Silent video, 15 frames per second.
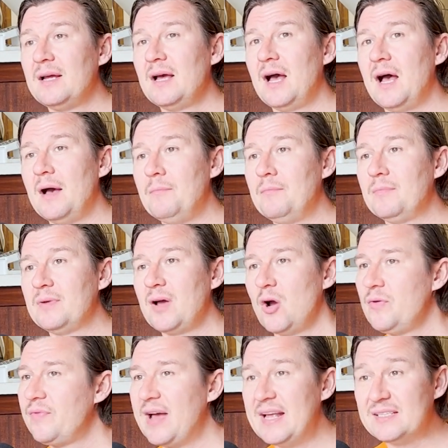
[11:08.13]

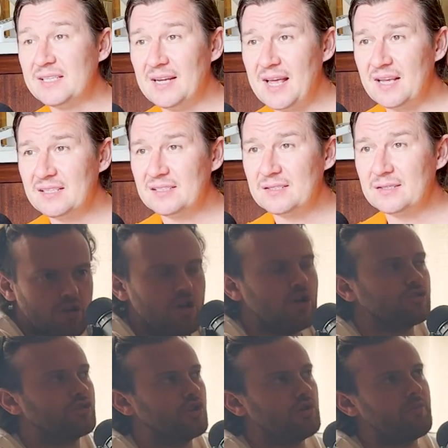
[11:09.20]
Overheads are less.
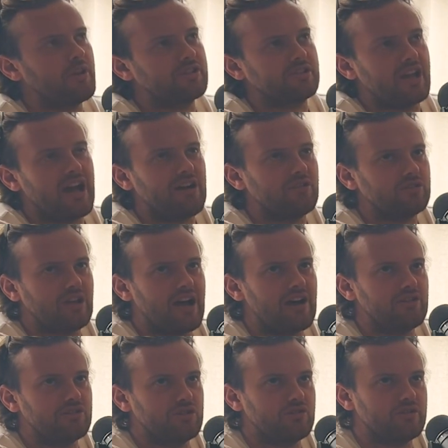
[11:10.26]
So you basically,
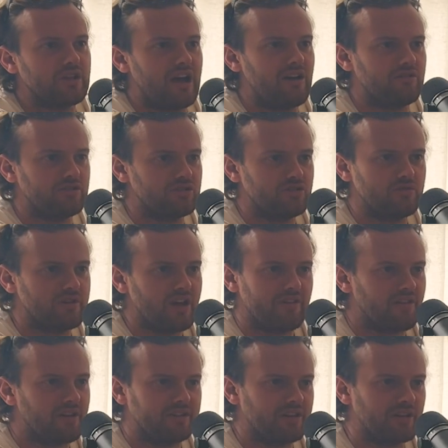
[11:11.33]
how did you
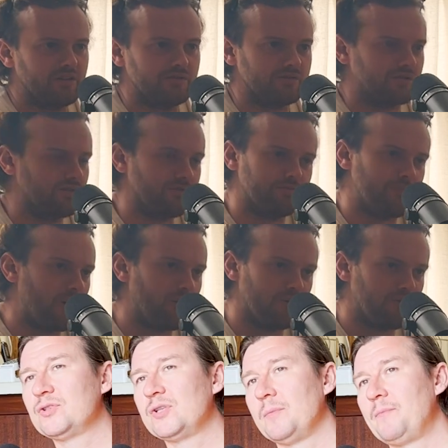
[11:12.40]
get that deal? So you build
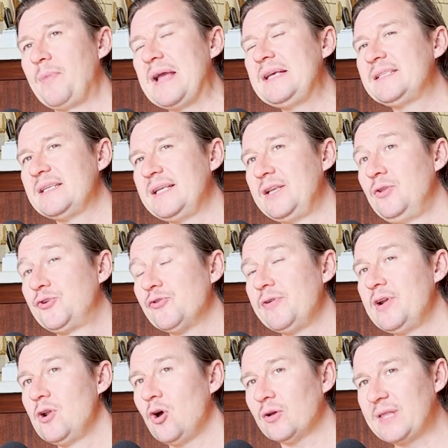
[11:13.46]
them So basically, during
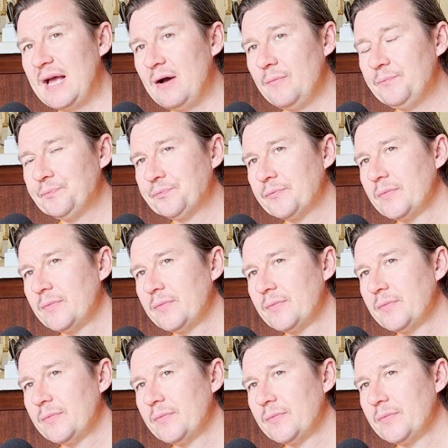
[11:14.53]
lockdown,